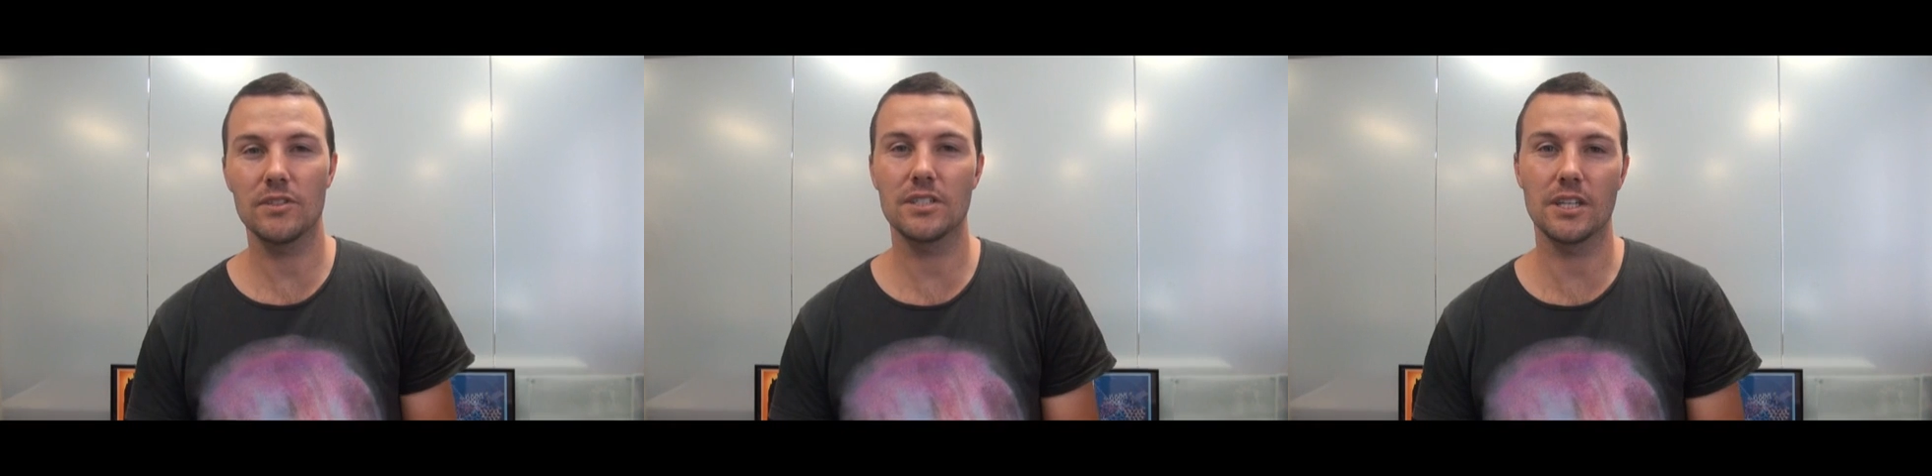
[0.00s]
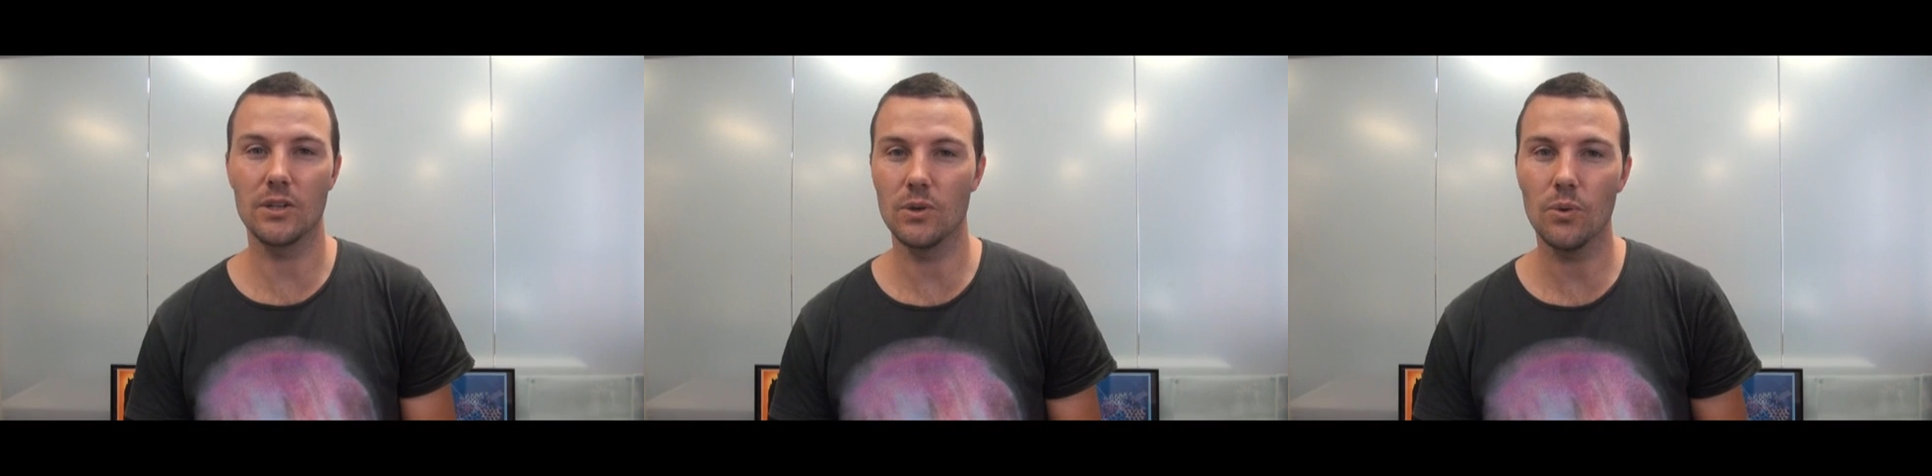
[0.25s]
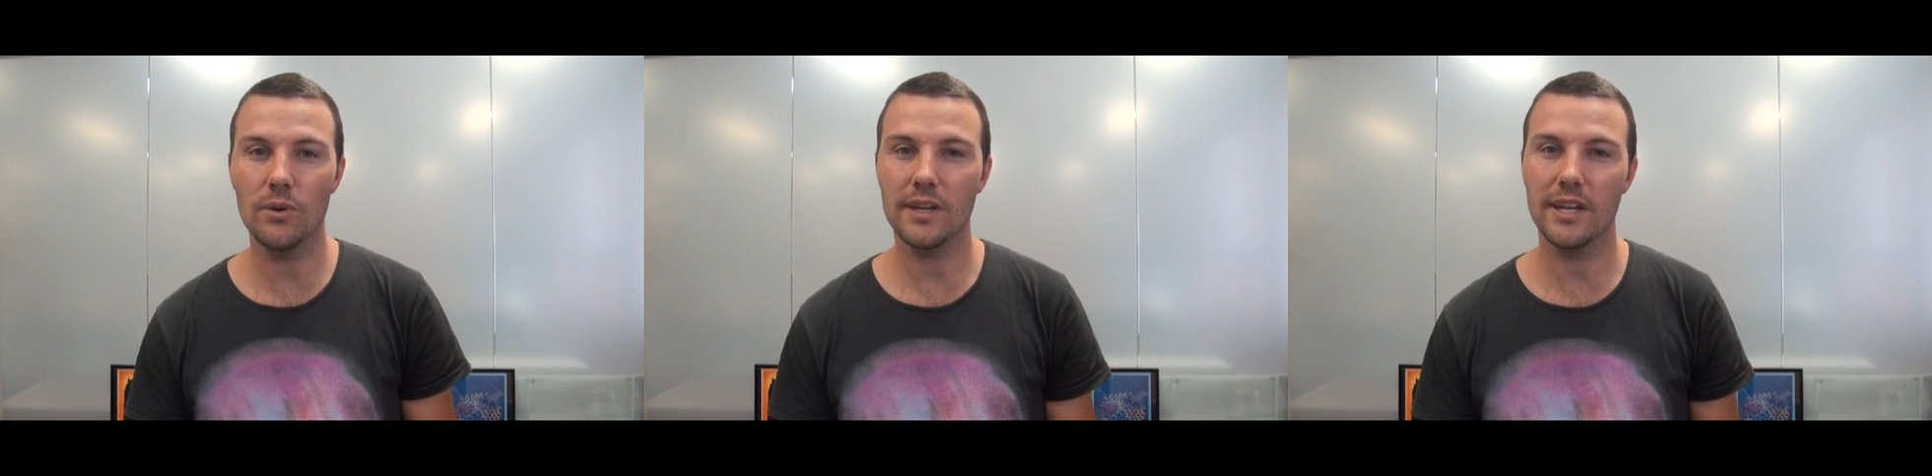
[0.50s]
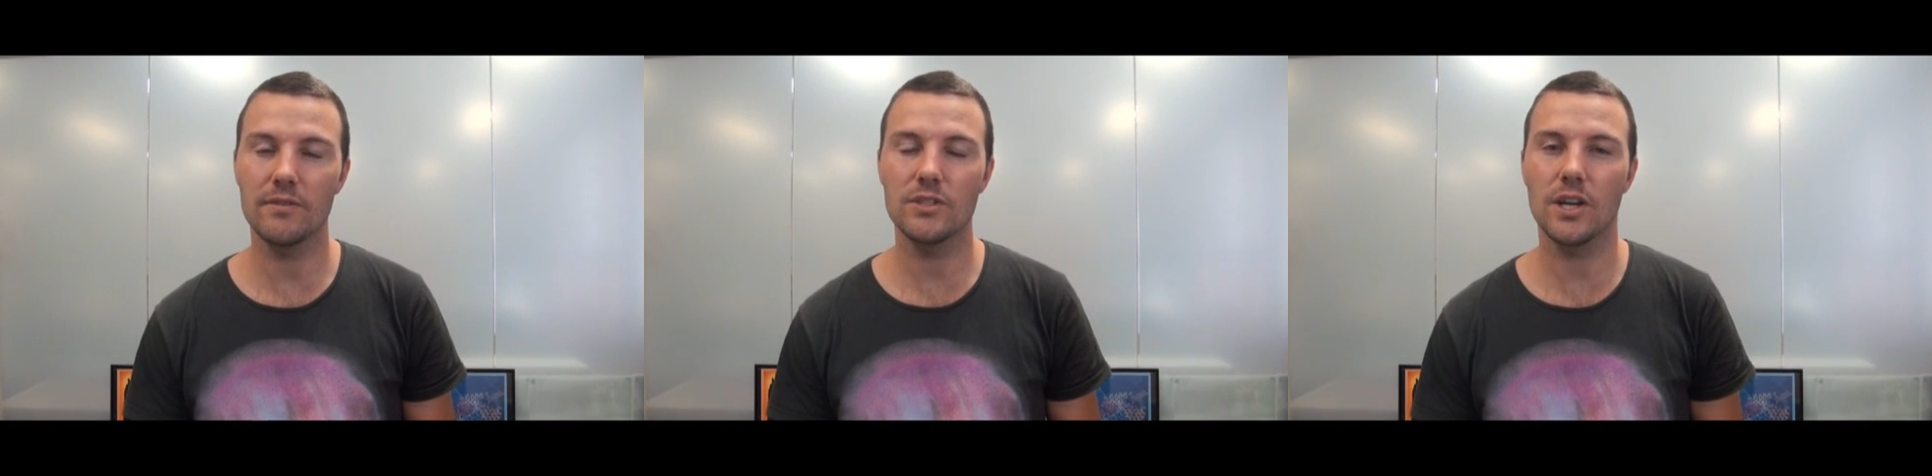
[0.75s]
I've just ignored
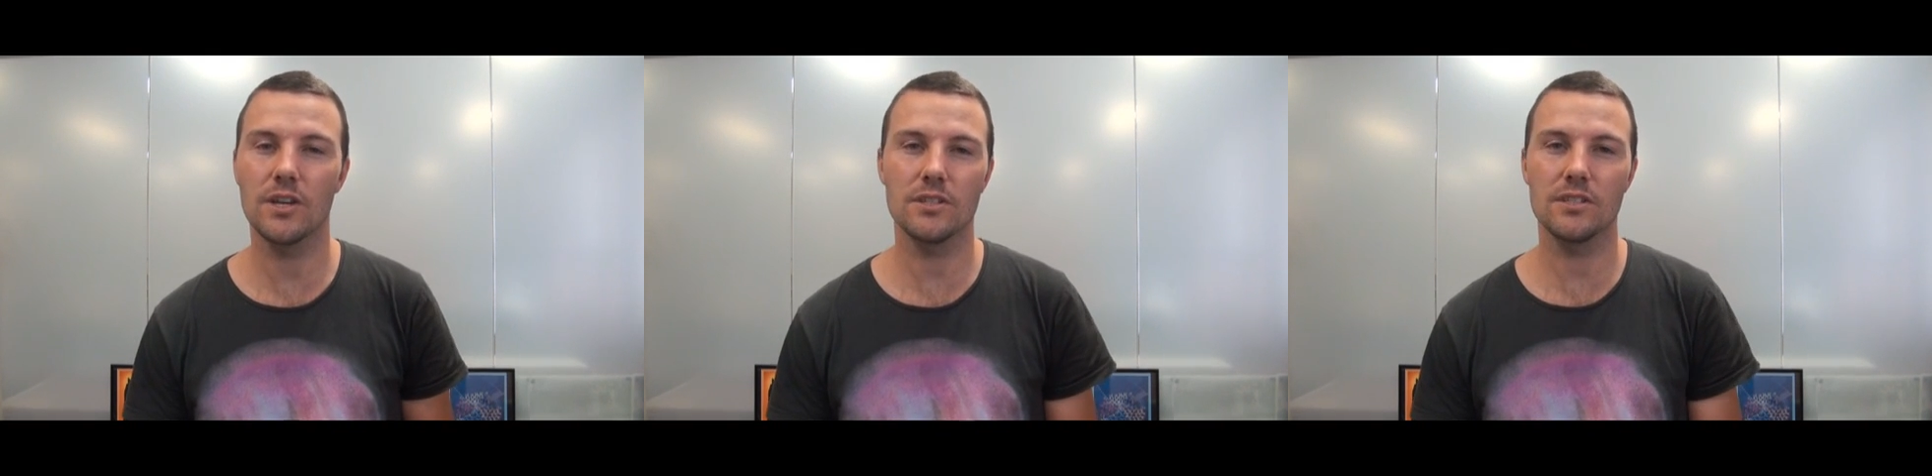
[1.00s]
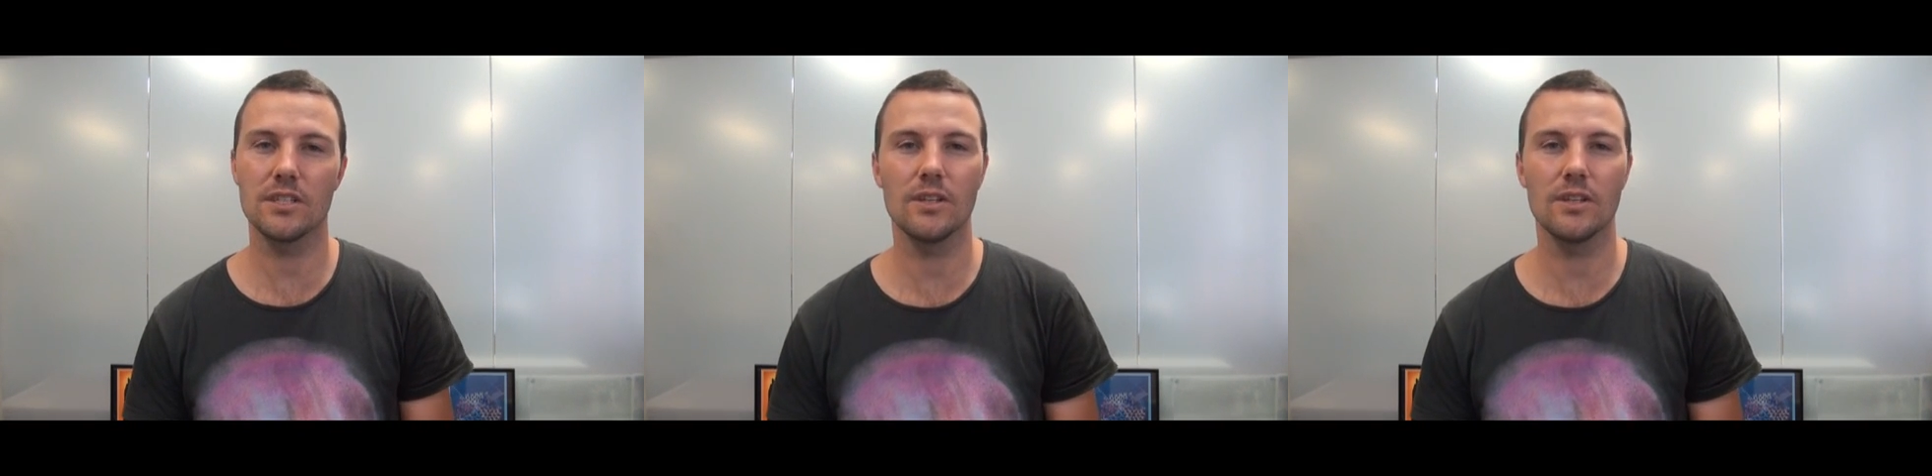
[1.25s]
and have chosen